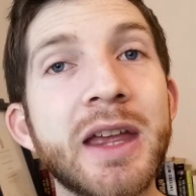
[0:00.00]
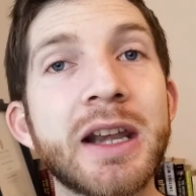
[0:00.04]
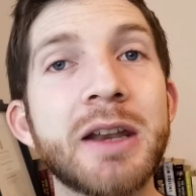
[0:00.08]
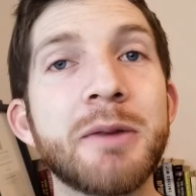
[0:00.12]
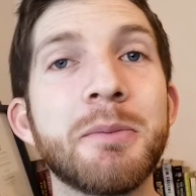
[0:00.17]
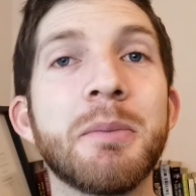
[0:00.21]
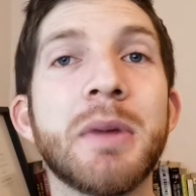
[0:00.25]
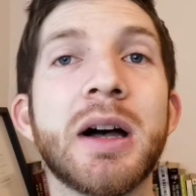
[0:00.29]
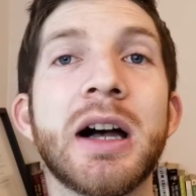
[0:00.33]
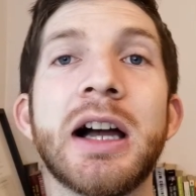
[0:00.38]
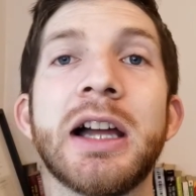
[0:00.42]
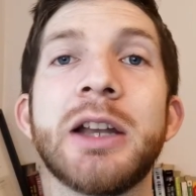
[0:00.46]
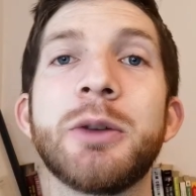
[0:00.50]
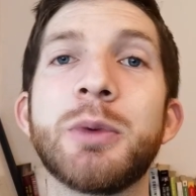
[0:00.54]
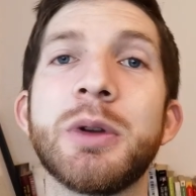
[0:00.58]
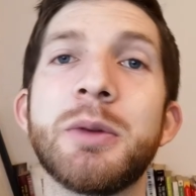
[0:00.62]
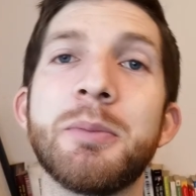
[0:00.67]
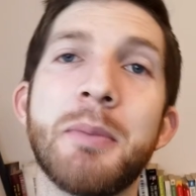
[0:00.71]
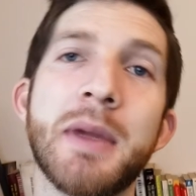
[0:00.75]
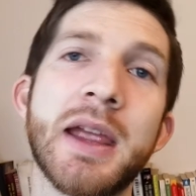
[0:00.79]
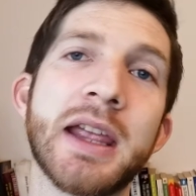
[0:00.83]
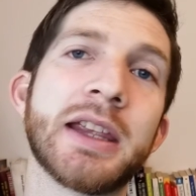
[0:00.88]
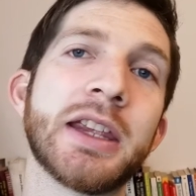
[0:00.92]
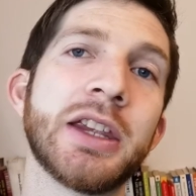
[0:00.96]
that in mind
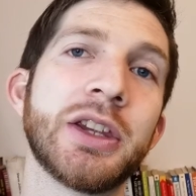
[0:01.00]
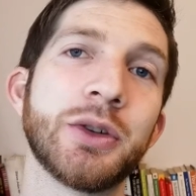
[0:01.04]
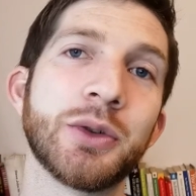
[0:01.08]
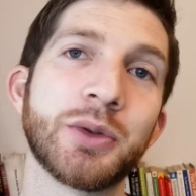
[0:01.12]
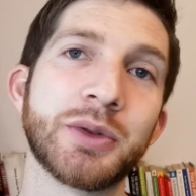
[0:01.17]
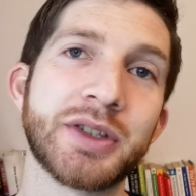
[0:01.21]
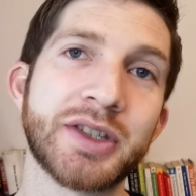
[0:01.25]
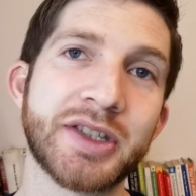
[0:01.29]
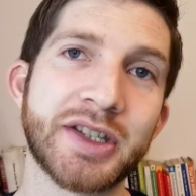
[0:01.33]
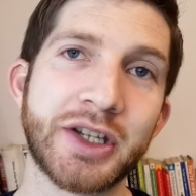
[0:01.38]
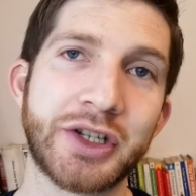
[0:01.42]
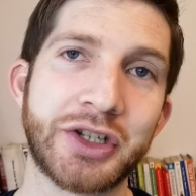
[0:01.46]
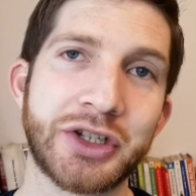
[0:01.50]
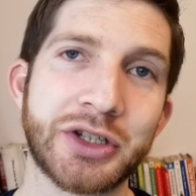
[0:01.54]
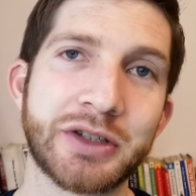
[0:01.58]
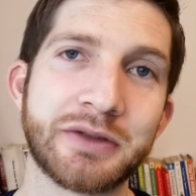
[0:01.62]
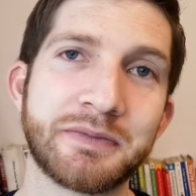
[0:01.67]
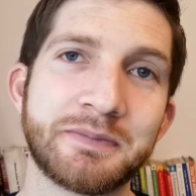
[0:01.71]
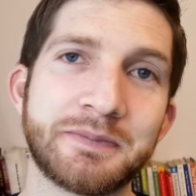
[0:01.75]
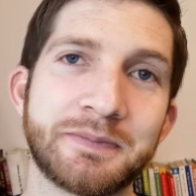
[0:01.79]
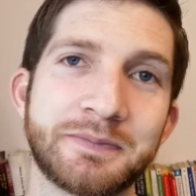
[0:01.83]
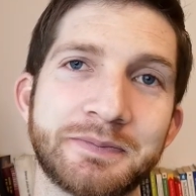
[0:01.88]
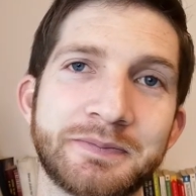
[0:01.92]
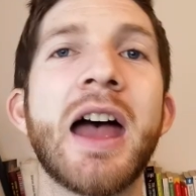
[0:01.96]
when making your
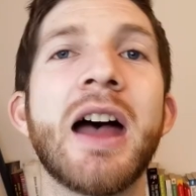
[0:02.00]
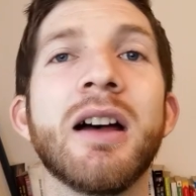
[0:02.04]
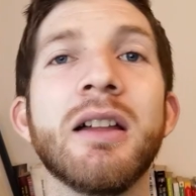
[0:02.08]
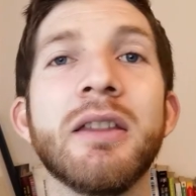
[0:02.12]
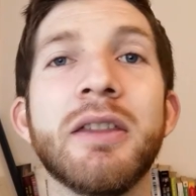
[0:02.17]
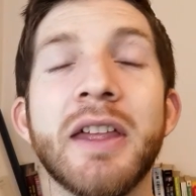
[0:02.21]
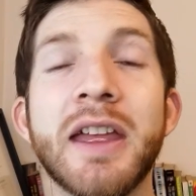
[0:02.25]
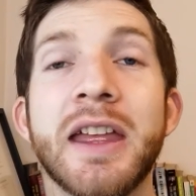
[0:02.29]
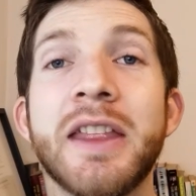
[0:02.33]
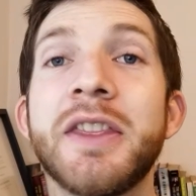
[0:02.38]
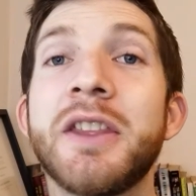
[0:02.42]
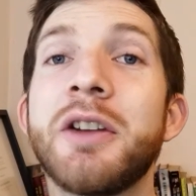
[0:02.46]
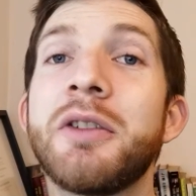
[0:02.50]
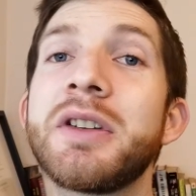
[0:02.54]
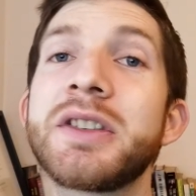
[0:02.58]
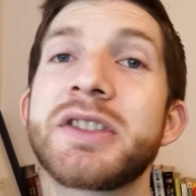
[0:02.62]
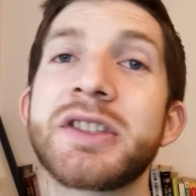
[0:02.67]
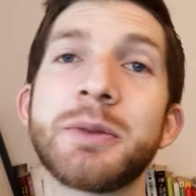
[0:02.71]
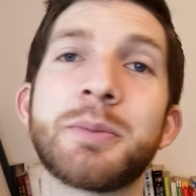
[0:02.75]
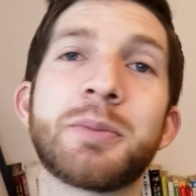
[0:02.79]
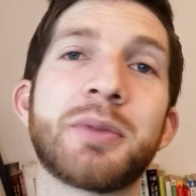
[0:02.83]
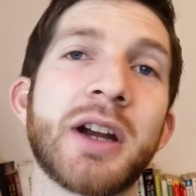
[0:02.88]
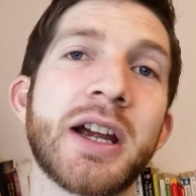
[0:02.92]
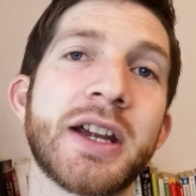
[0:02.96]
decision. Then there
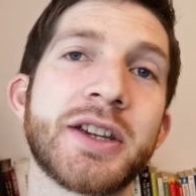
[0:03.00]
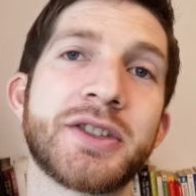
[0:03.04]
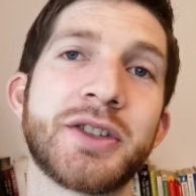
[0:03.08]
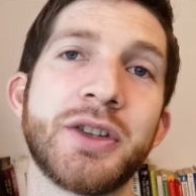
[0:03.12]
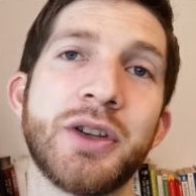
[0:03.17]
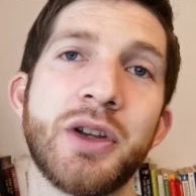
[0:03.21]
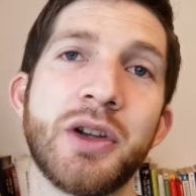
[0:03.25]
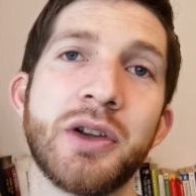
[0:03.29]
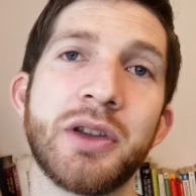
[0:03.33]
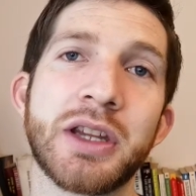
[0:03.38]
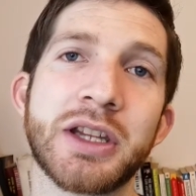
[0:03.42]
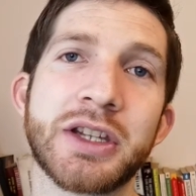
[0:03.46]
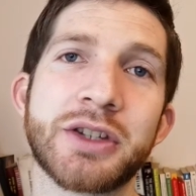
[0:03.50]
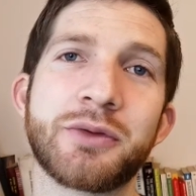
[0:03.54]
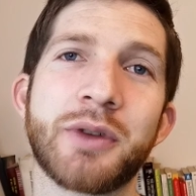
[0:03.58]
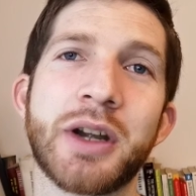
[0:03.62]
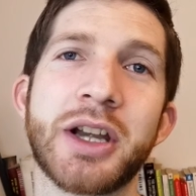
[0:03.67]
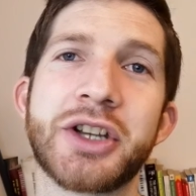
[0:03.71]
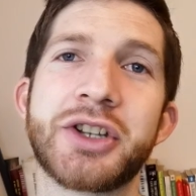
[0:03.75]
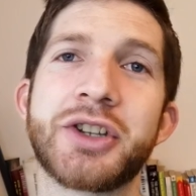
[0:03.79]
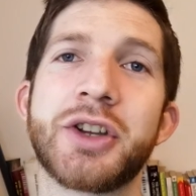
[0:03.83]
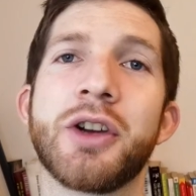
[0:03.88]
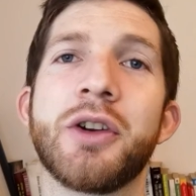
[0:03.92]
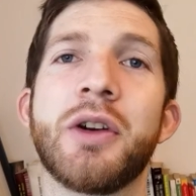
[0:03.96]
is the price to earnings
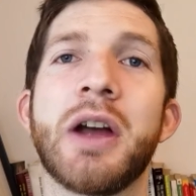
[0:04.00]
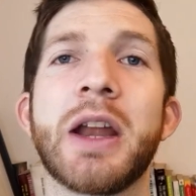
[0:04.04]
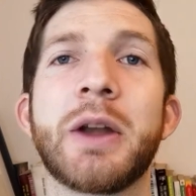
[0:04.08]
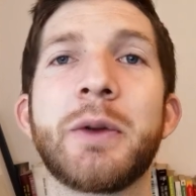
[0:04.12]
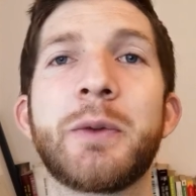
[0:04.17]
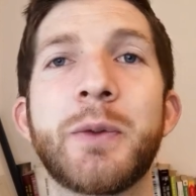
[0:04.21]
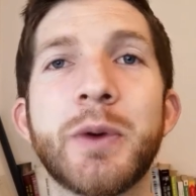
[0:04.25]
ratio at